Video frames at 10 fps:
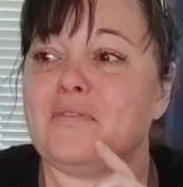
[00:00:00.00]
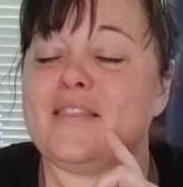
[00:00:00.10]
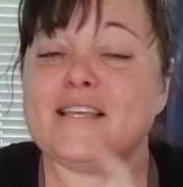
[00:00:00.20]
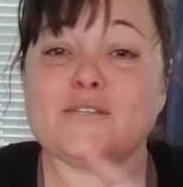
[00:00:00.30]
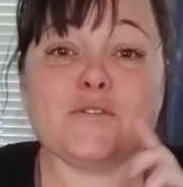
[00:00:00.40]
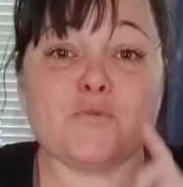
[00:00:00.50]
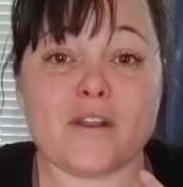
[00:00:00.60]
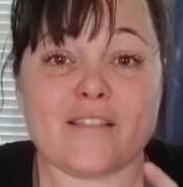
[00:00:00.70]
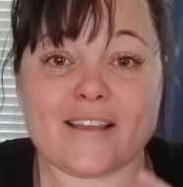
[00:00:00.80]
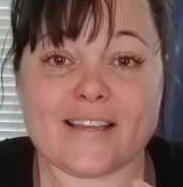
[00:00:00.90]
This was one
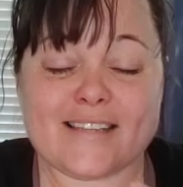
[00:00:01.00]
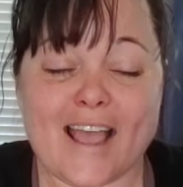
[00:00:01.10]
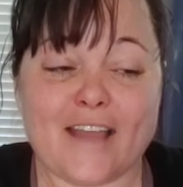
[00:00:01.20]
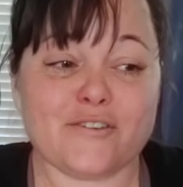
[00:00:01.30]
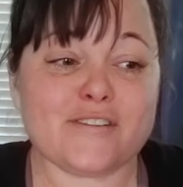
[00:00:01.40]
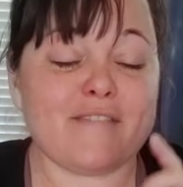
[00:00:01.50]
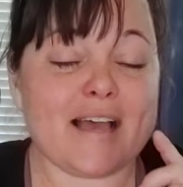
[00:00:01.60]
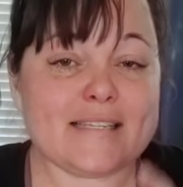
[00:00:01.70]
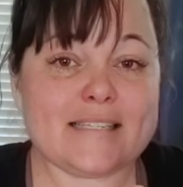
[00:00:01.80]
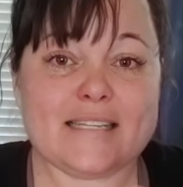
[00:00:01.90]
of the containers of
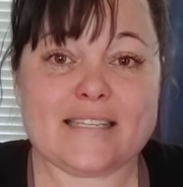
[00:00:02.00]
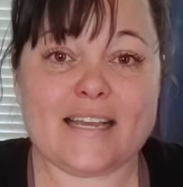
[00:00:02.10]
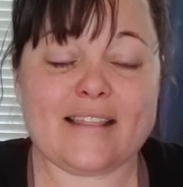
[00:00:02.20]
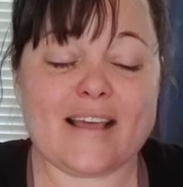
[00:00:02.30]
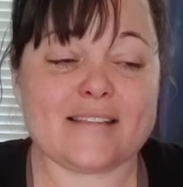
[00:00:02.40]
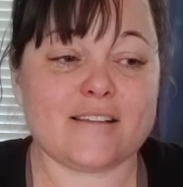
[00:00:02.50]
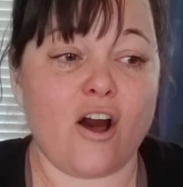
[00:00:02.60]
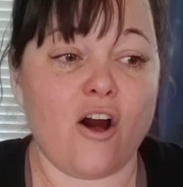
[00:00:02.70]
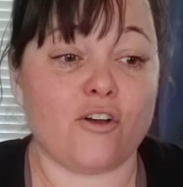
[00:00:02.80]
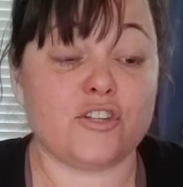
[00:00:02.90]
that seasoning that's
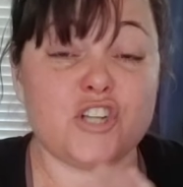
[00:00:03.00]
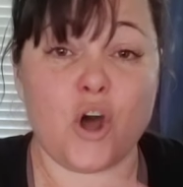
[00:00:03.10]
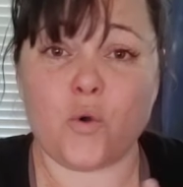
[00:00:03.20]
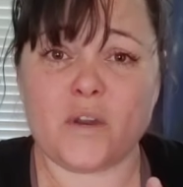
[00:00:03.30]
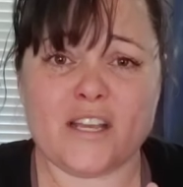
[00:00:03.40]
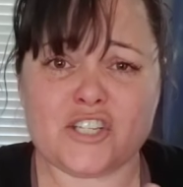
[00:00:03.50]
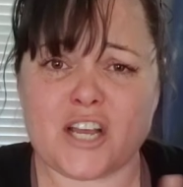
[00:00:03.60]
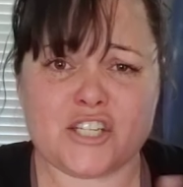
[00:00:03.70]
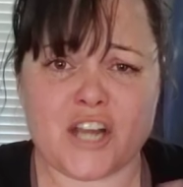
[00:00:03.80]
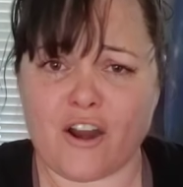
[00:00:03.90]
called Tony
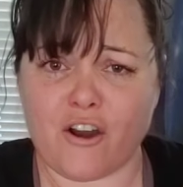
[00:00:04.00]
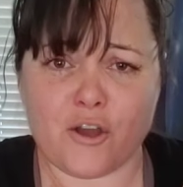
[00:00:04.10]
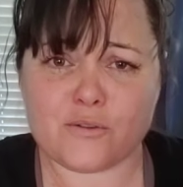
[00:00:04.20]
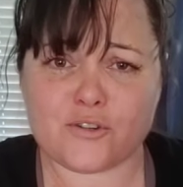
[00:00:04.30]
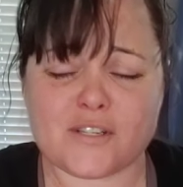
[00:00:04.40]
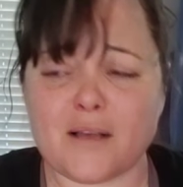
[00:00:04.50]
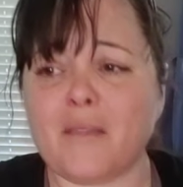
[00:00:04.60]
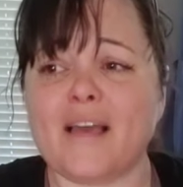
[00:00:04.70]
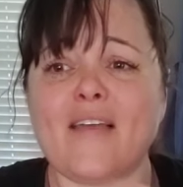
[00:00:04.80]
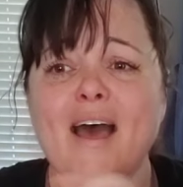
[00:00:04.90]
Chacheros or something
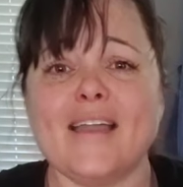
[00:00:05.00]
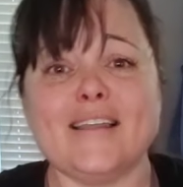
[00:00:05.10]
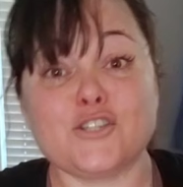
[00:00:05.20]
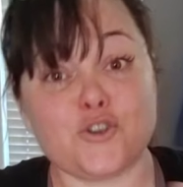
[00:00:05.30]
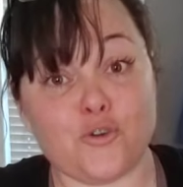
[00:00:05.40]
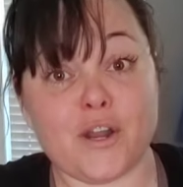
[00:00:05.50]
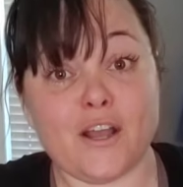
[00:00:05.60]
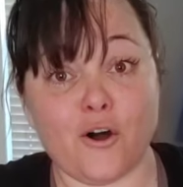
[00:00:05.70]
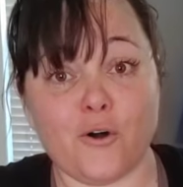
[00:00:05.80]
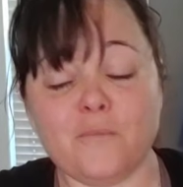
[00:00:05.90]
like that, and it's
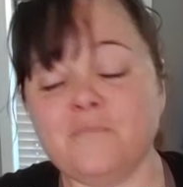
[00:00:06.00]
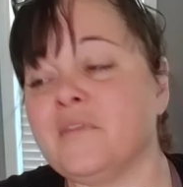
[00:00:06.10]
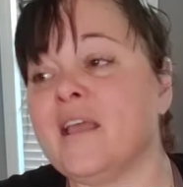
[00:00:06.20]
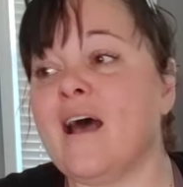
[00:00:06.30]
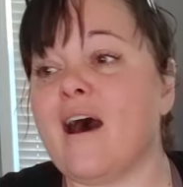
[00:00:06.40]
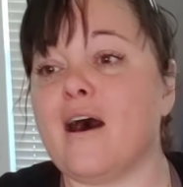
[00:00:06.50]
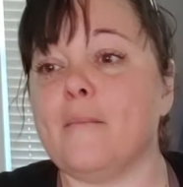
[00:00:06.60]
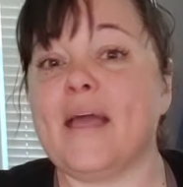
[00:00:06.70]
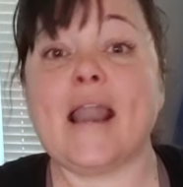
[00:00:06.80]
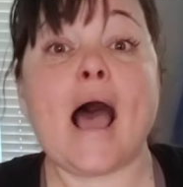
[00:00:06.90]
Creole.
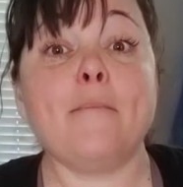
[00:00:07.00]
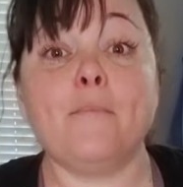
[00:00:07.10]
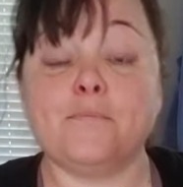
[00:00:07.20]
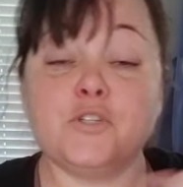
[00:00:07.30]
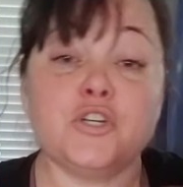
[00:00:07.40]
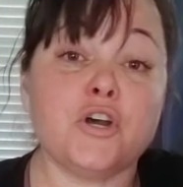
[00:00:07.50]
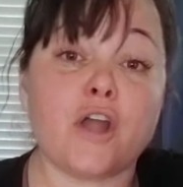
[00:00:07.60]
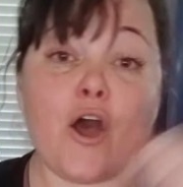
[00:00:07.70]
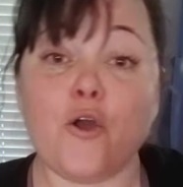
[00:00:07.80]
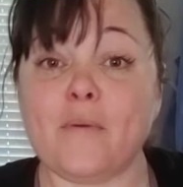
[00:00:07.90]
And I took
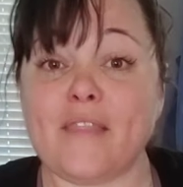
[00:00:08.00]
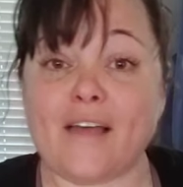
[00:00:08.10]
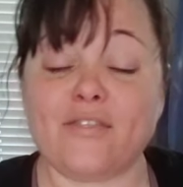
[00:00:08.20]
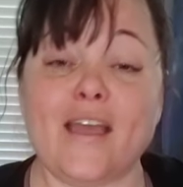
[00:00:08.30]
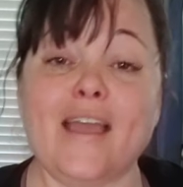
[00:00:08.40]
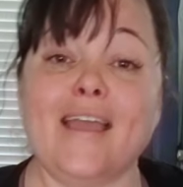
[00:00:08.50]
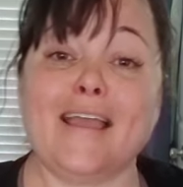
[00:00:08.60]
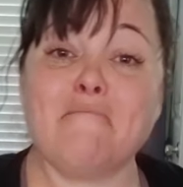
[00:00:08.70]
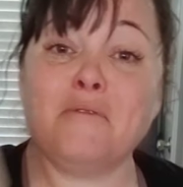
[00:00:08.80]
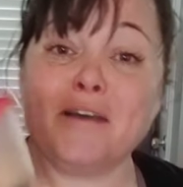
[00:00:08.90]
open that thing
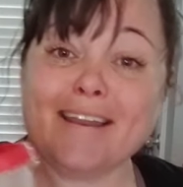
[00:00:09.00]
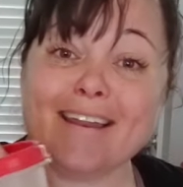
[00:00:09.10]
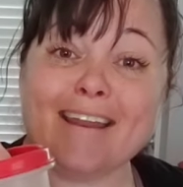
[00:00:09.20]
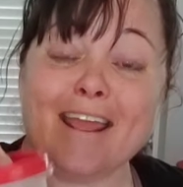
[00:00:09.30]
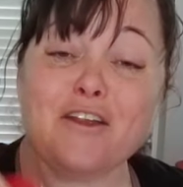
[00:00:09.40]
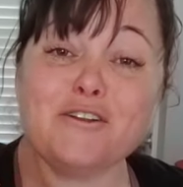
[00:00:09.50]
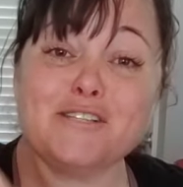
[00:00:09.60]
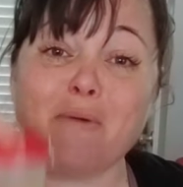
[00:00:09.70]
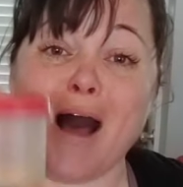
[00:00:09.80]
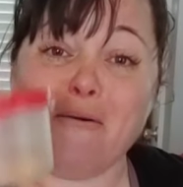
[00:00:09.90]
and put it in here
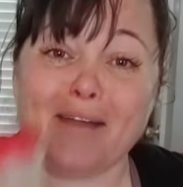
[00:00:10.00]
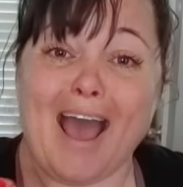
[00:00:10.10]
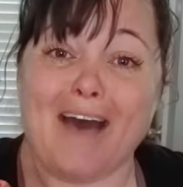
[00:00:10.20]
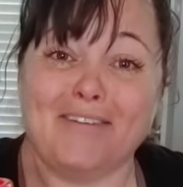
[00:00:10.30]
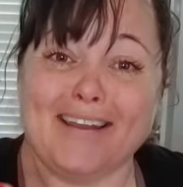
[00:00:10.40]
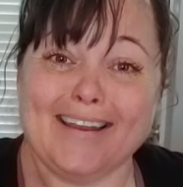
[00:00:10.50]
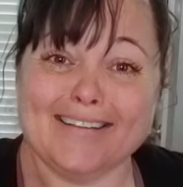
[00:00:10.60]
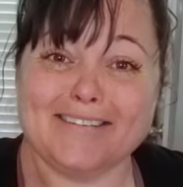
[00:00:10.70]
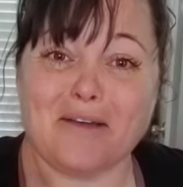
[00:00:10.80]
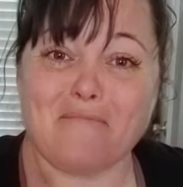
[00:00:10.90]
so I would have it in a
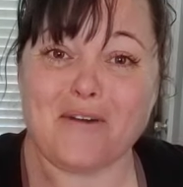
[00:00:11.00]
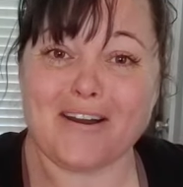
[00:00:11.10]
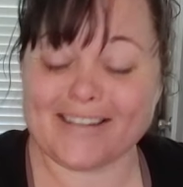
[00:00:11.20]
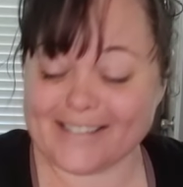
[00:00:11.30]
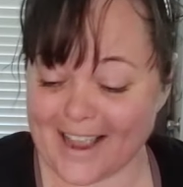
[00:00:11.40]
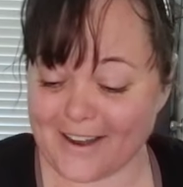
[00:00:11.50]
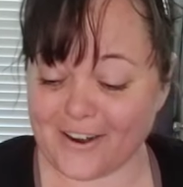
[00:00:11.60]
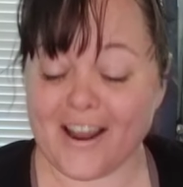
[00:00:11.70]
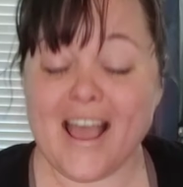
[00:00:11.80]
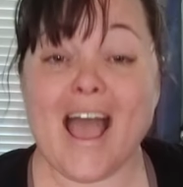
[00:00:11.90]
Tupperware
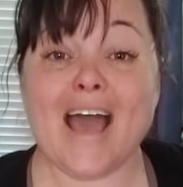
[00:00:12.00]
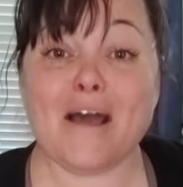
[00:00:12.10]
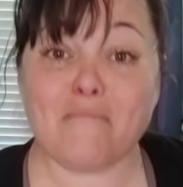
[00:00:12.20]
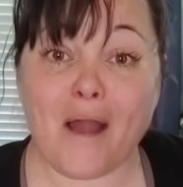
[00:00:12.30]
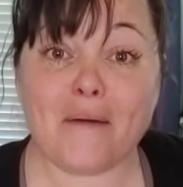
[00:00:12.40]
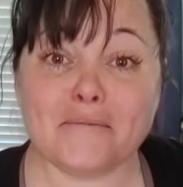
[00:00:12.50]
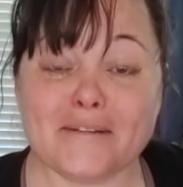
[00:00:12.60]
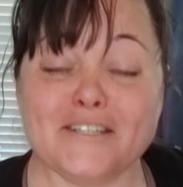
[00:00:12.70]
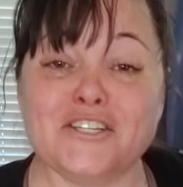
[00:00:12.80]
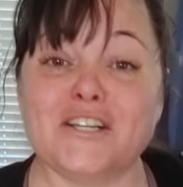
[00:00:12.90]
container. And I
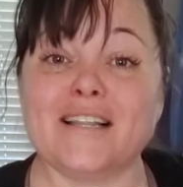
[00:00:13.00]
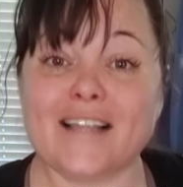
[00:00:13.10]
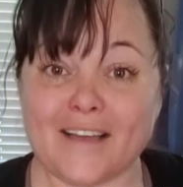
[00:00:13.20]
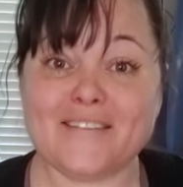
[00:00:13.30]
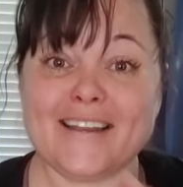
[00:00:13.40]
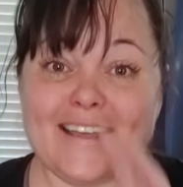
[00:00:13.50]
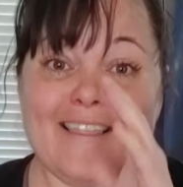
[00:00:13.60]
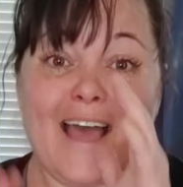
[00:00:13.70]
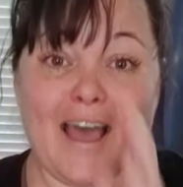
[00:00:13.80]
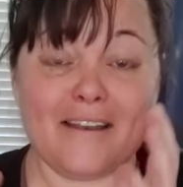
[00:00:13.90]
probably should have left it
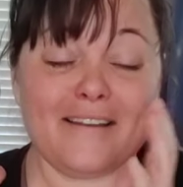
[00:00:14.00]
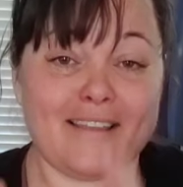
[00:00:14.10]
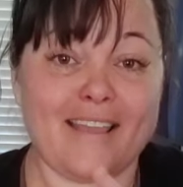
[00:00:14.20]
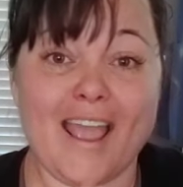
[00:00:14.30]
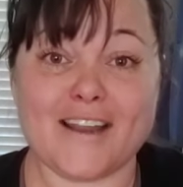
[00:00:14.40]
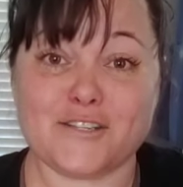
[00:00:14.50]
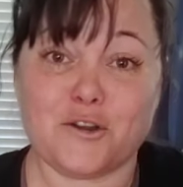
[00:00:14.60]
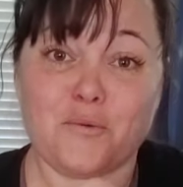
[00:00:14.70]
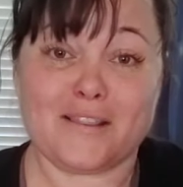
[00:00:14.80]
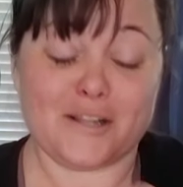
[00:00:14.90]
in that
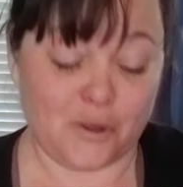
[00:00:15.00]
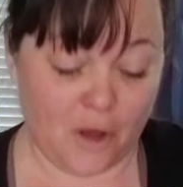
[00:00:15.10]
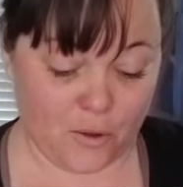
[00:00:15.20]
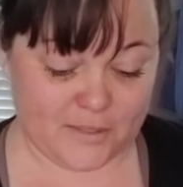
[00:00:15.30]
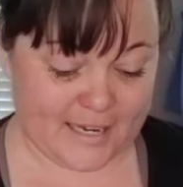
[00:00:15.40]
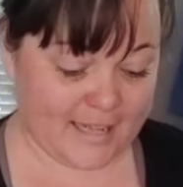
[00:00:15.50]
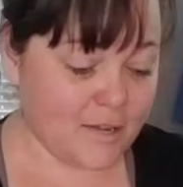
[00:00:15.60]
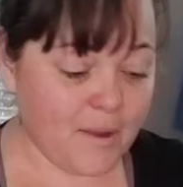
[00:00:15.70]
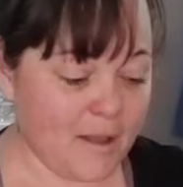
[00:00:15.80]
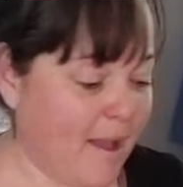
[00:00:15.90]
canister with the little holes in it.
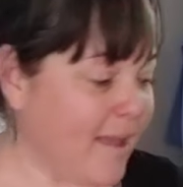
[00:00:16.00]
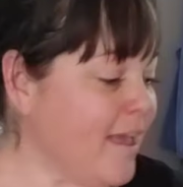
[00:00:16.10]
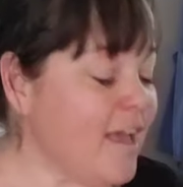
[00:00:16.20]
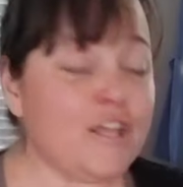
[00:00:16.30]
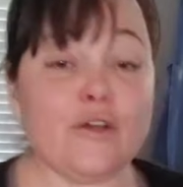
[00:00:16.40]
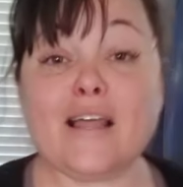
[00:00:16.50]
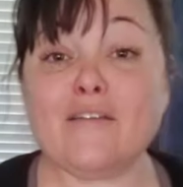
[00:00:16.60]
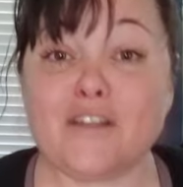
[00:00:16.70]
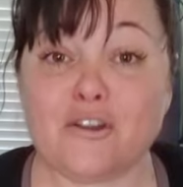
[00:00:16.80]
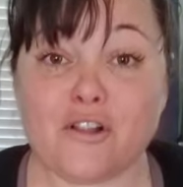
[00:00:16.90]
So anyway, you
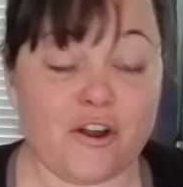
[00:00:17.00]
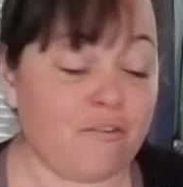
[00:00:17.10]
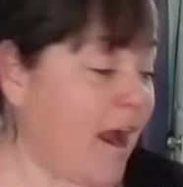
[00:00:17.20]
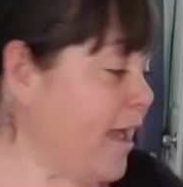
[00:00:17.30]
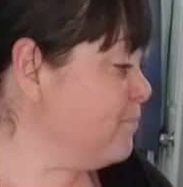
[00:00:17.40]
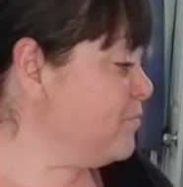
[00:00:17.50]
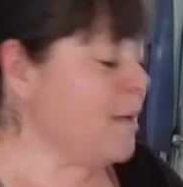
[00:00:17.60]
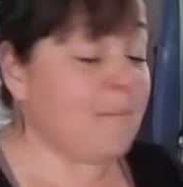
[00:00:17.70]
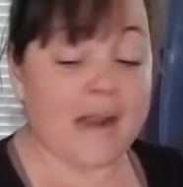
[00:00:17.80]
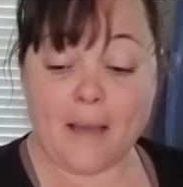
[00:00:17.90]
live and you learn, right?
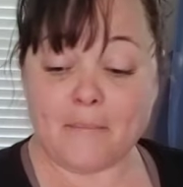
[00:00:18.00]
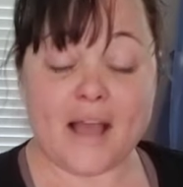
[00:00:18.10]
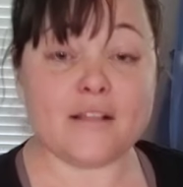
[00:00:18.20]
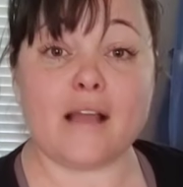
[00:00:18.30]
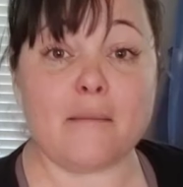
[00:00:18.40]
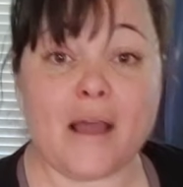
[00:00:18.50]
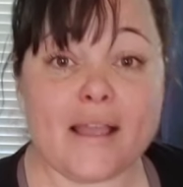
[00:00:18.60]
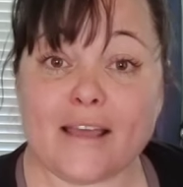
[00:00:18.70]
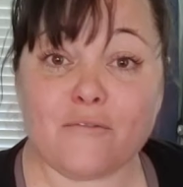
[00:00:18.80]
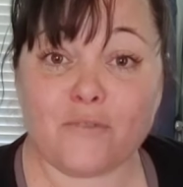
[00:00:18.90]
But I'm
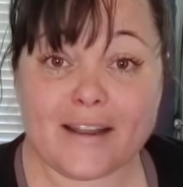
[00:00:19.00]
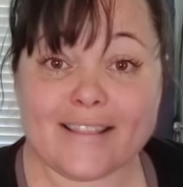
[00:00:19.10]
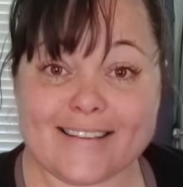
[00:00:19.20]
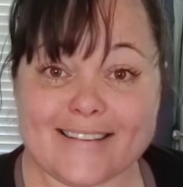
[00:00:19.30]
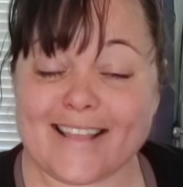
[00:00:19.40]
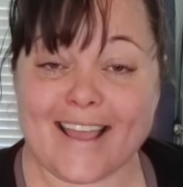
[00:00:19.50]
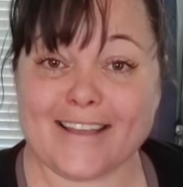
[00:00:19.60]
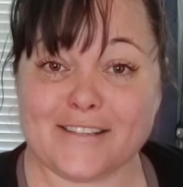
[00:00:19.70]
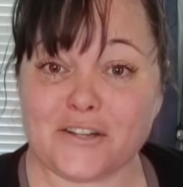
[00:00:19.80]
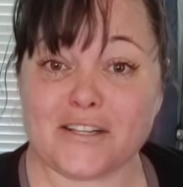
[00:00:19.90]
not getting rid of this thing
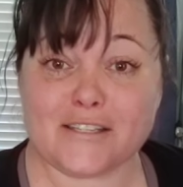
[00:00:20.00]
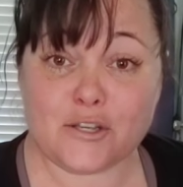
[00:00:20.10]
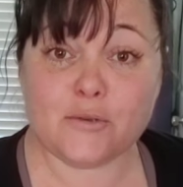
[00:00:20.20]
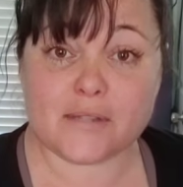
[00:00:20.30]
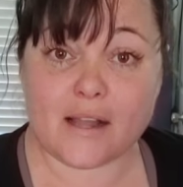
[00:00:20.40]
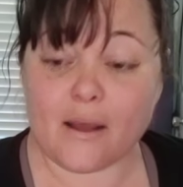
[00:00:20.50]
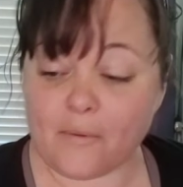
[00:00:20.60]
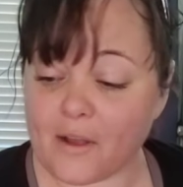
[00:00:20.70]
until it's used up,